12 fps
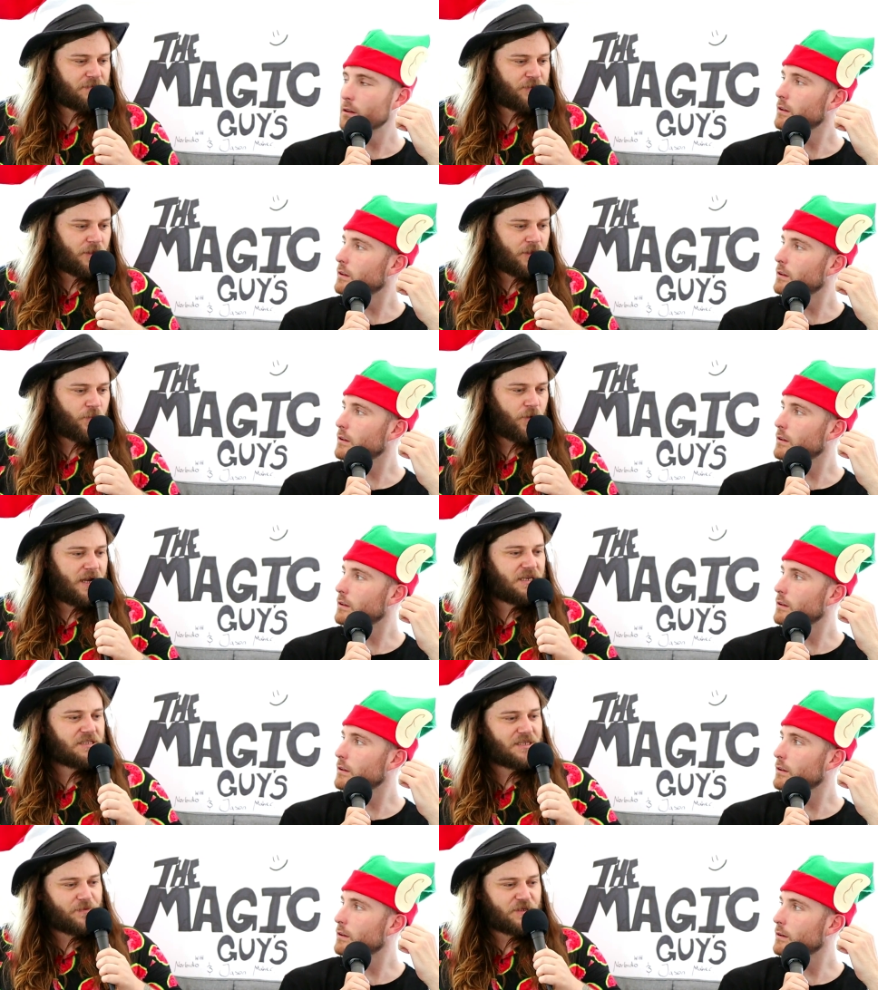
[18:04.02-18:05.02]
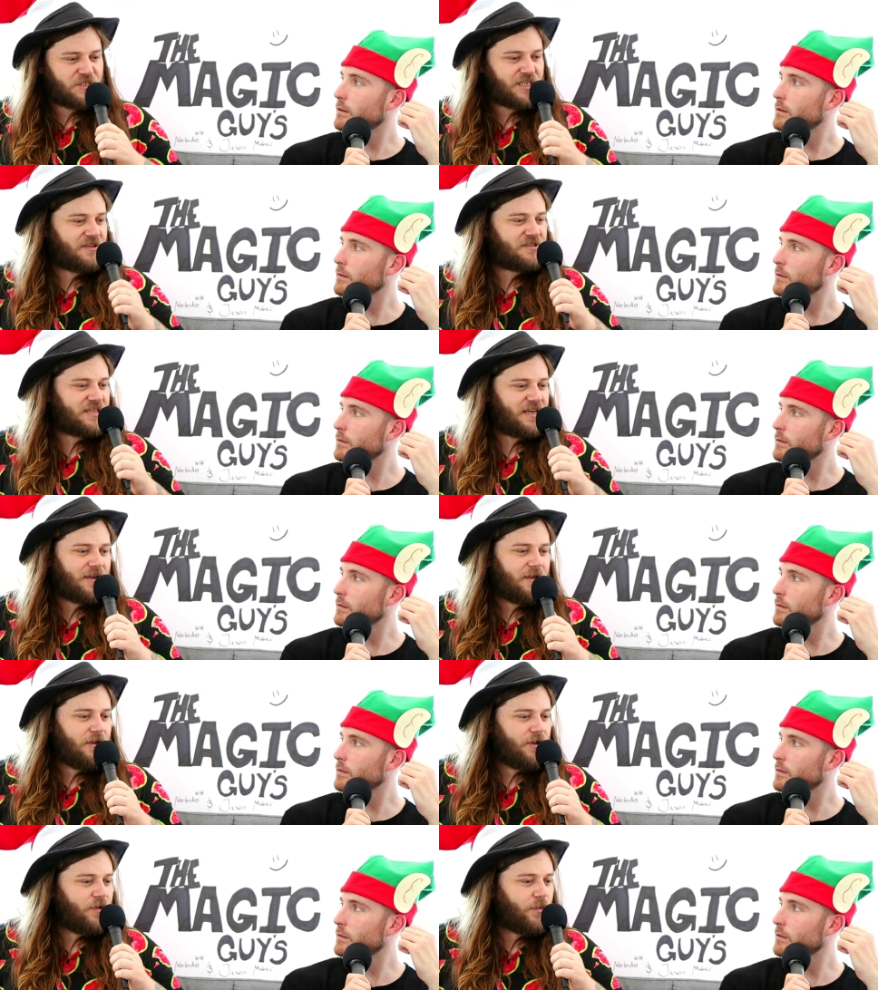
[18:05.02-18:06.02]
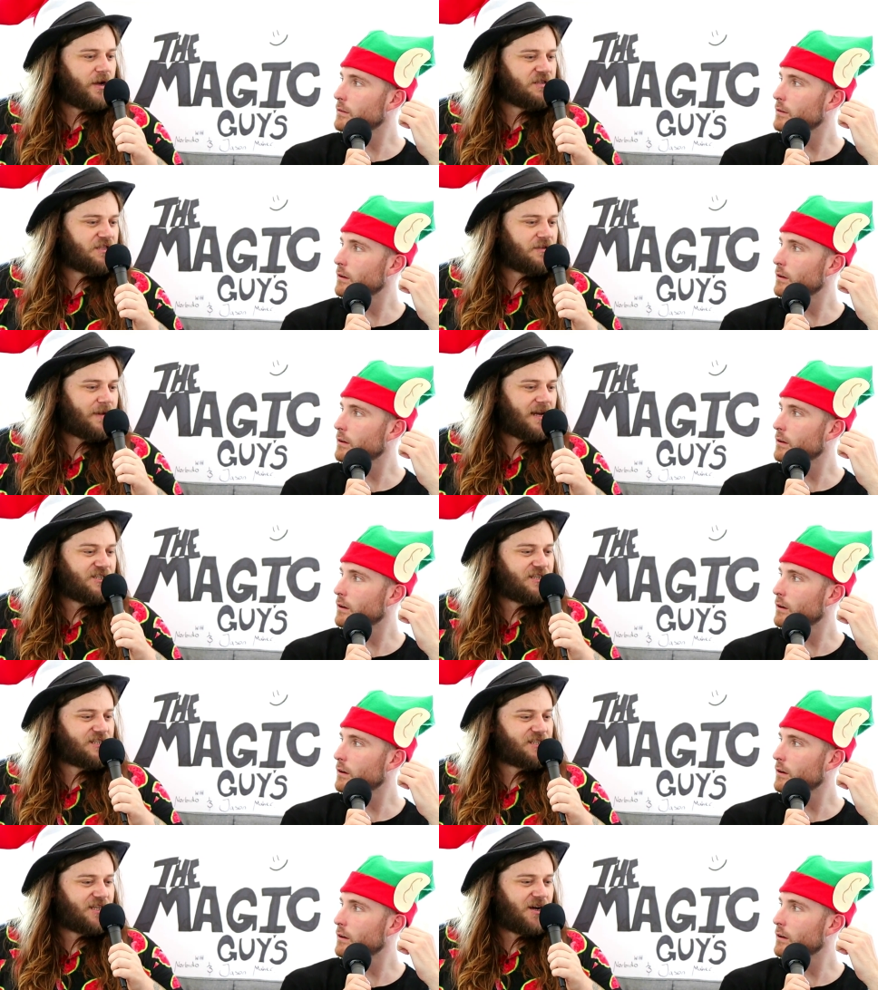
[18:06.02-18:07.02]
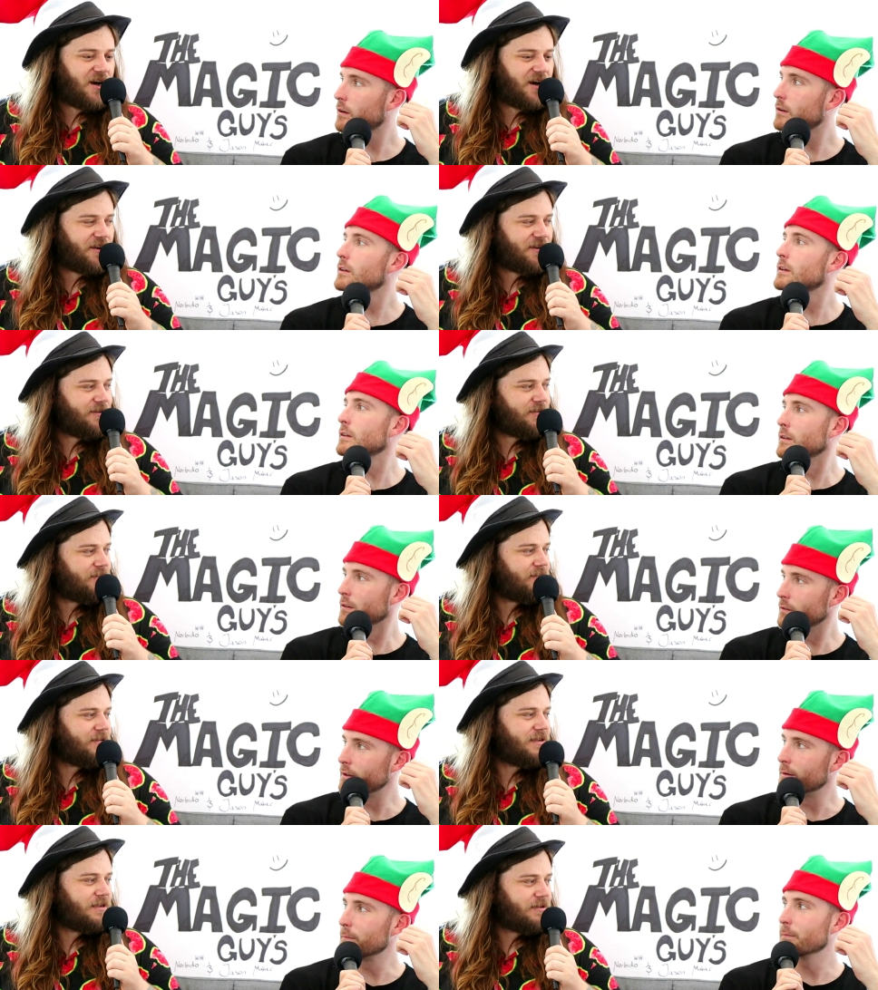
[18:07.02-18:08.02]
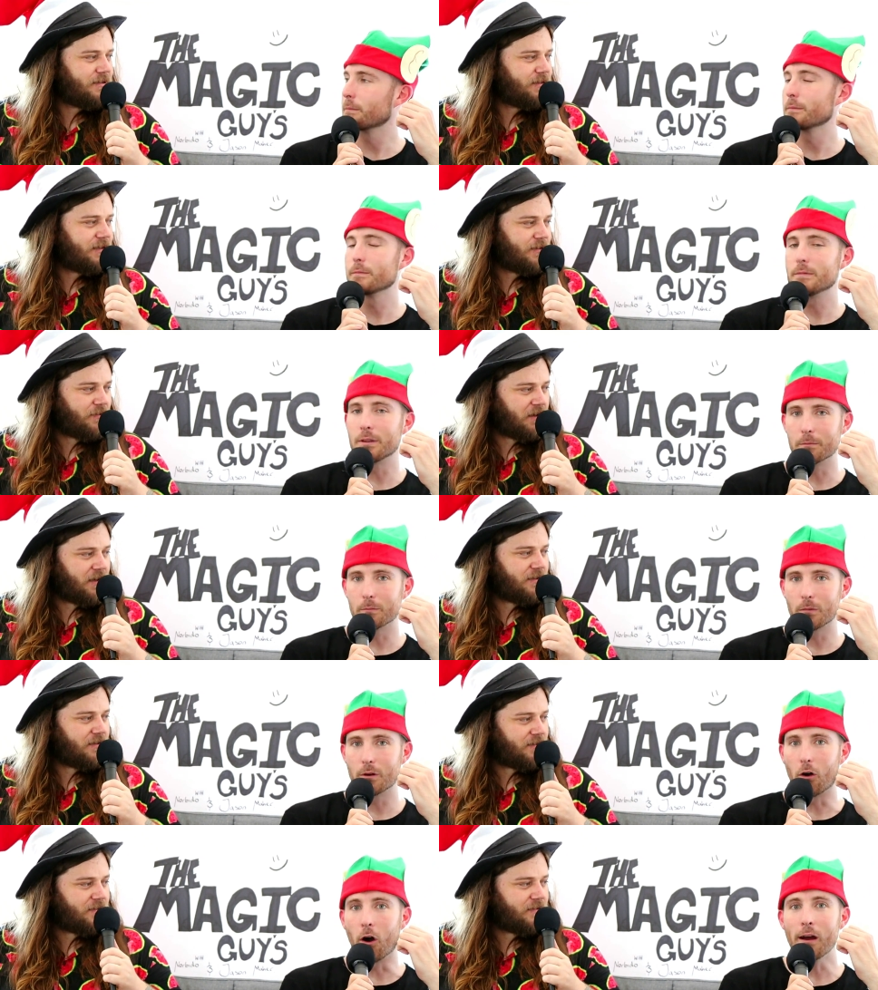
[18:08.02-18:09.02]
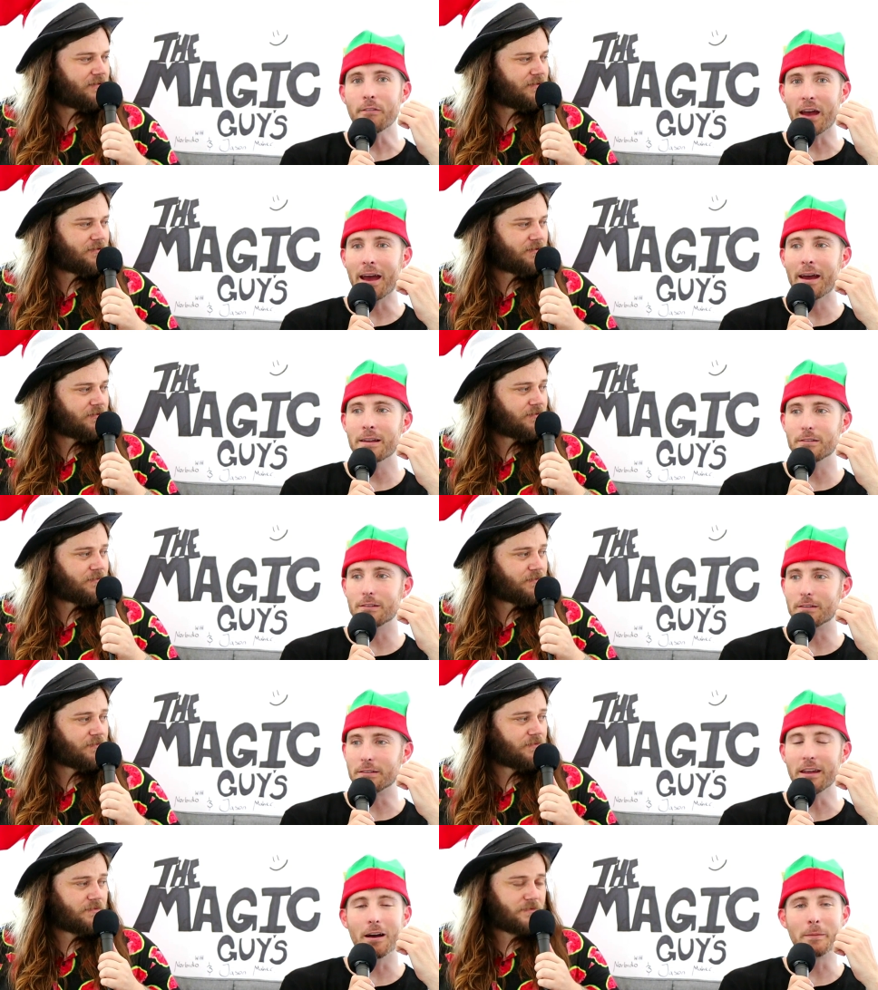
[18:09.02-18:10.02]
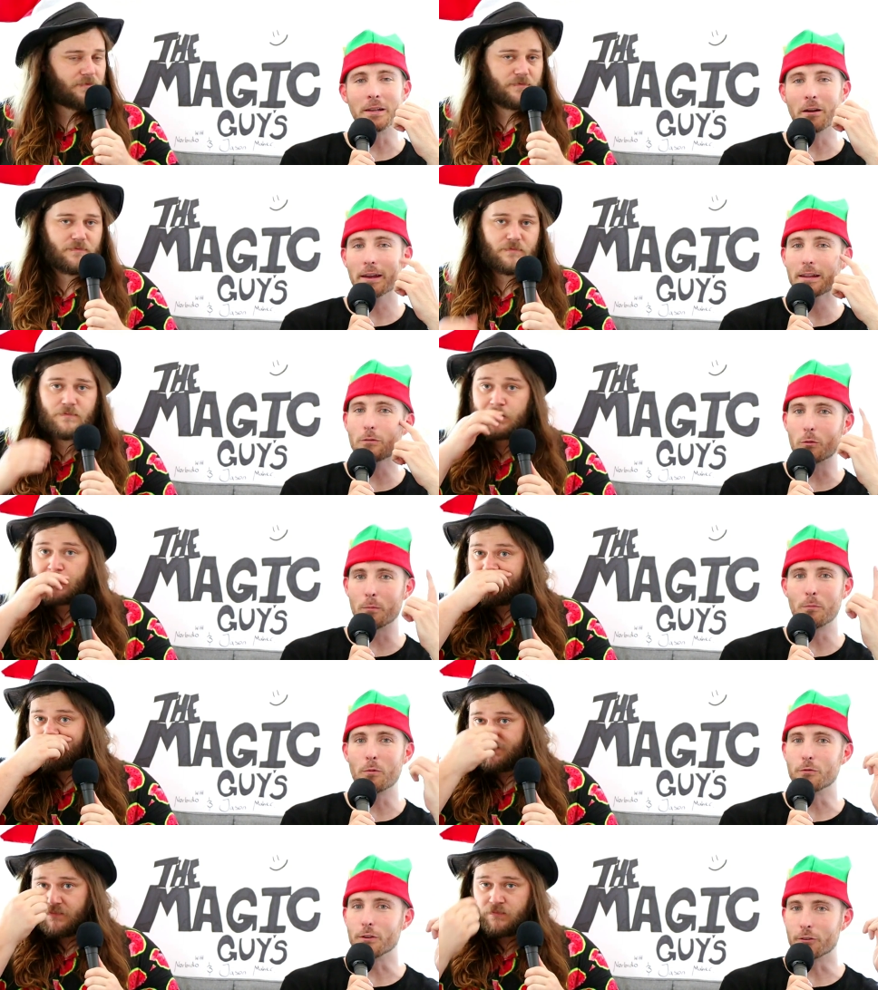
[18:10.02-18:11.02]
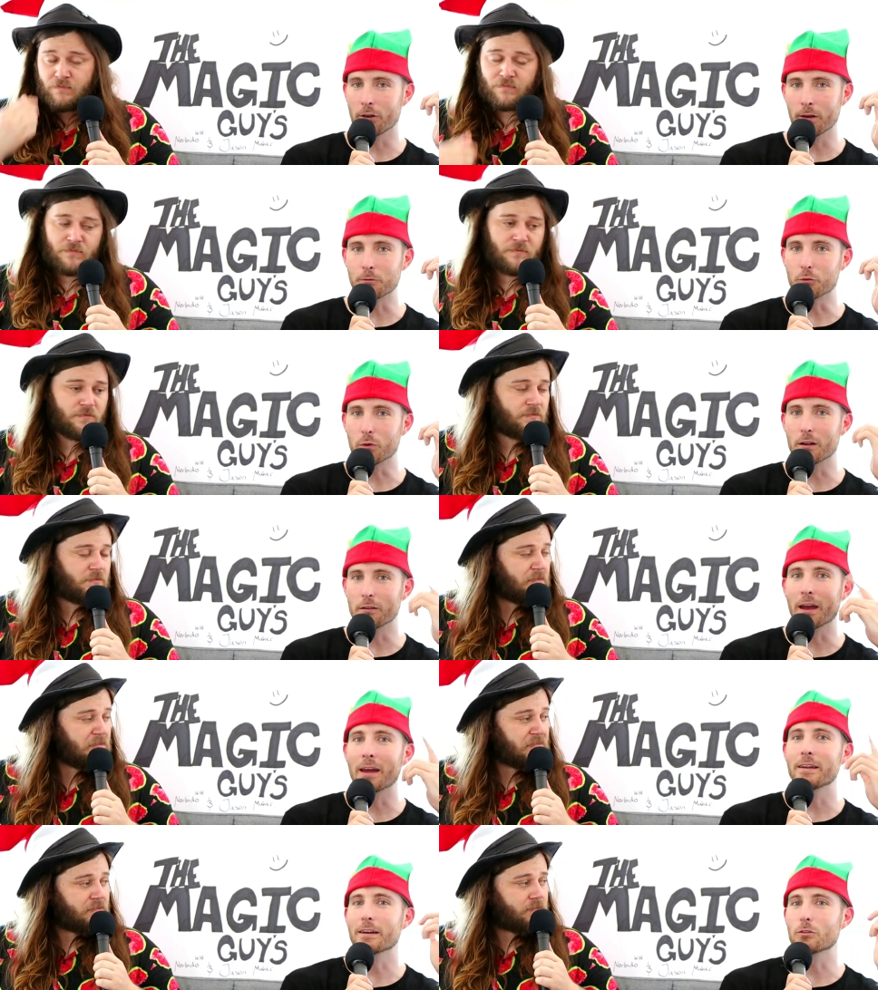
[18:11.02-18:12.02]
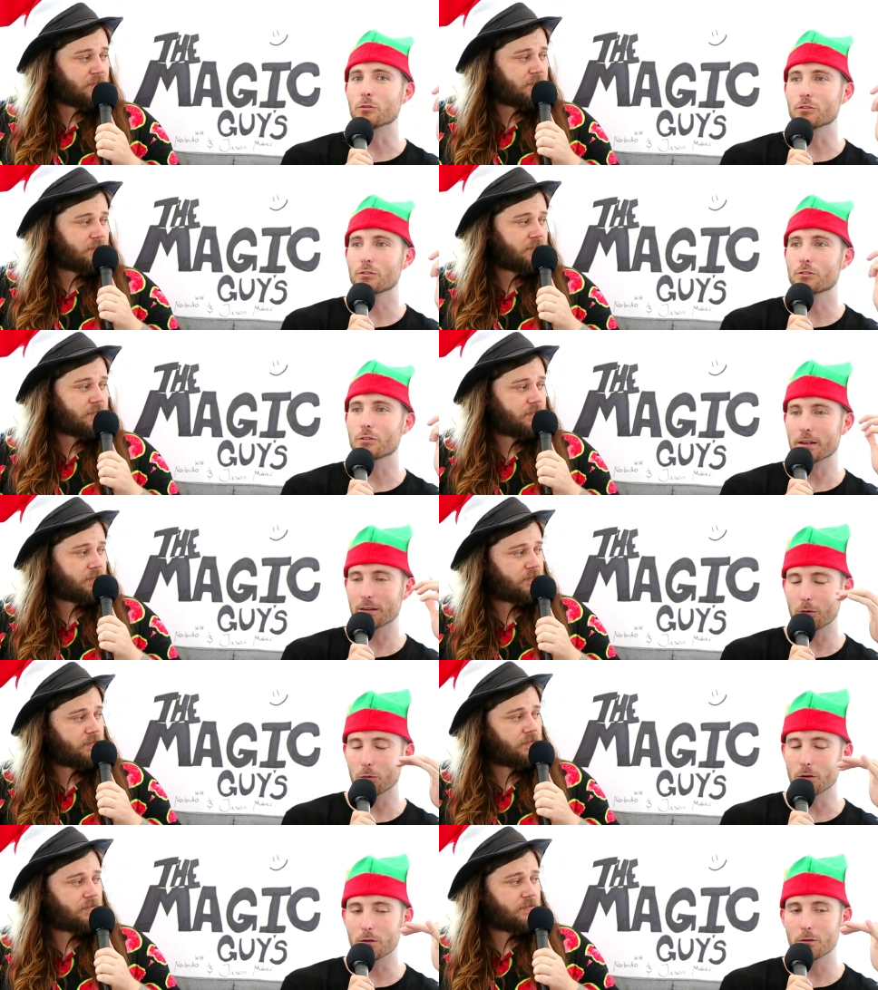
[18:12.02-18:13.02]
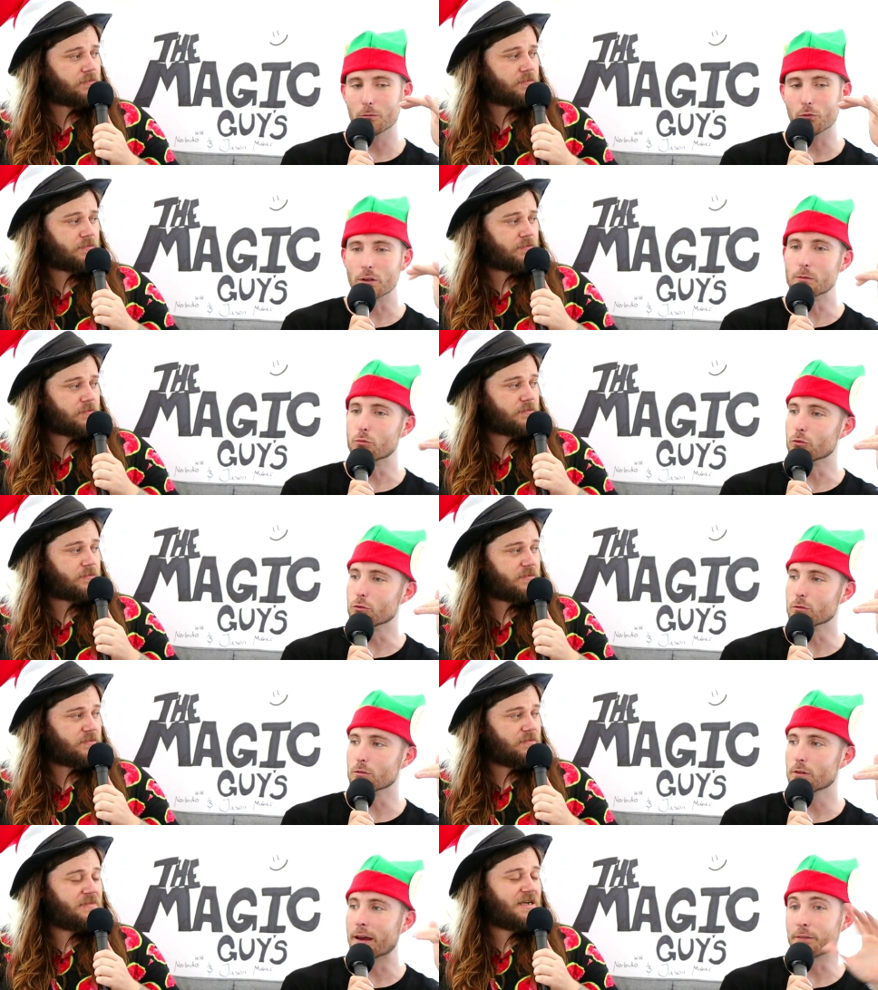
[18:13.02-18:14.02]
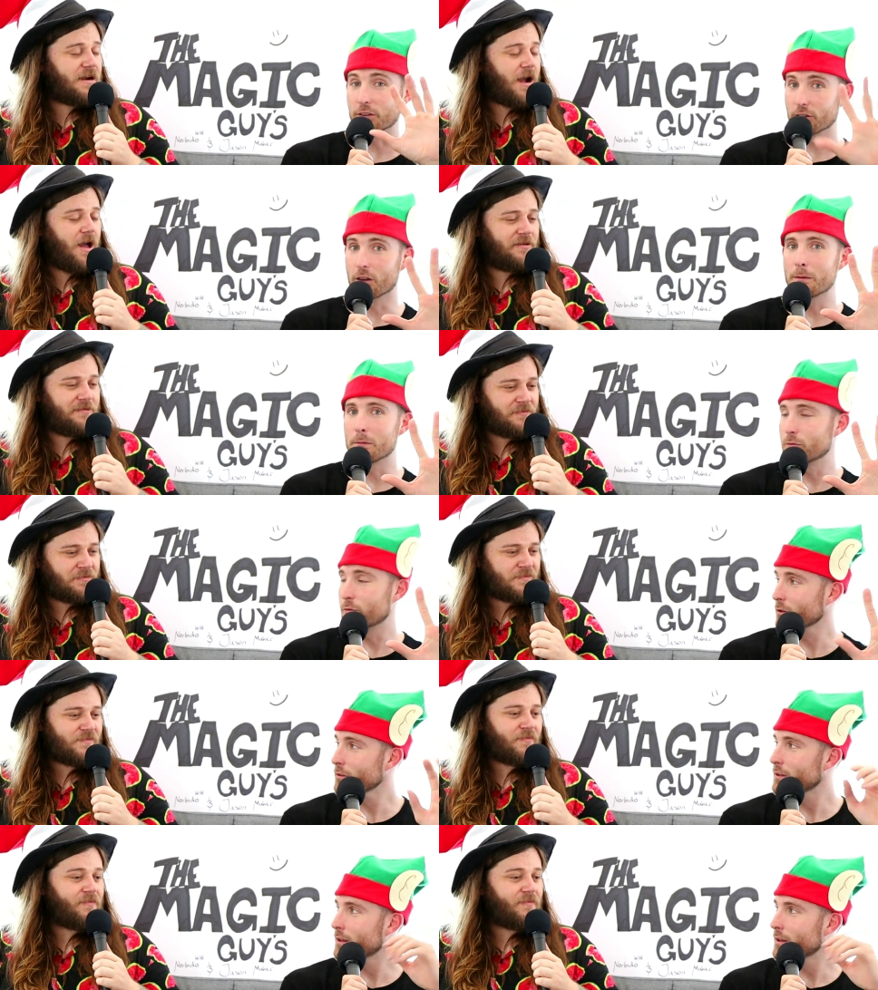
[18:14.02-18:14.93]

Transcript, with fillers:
Speaker 1: the bottle of wine, and someone shouts out, "When's the magic start?" Yep. Yeah, right.
Speaker 2: I've had yeah. I mean, I can remember a few times where I've had heckles like that were pretty brutal at the time. it felt